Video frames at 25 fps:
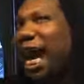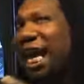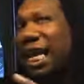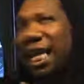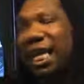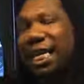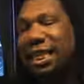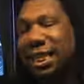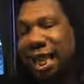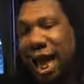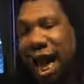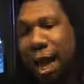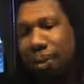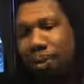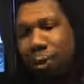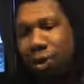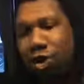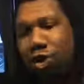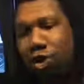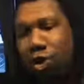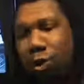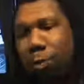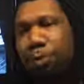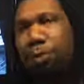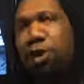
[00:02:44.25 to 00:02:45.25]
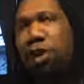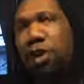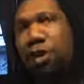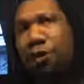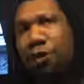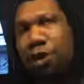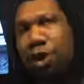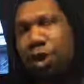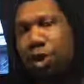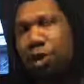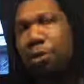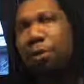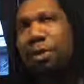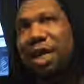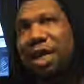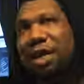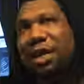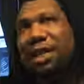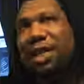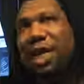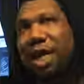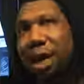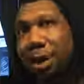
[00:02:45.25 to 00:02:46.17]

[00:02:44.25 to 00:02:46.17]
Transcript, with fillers: Anytime groups of humans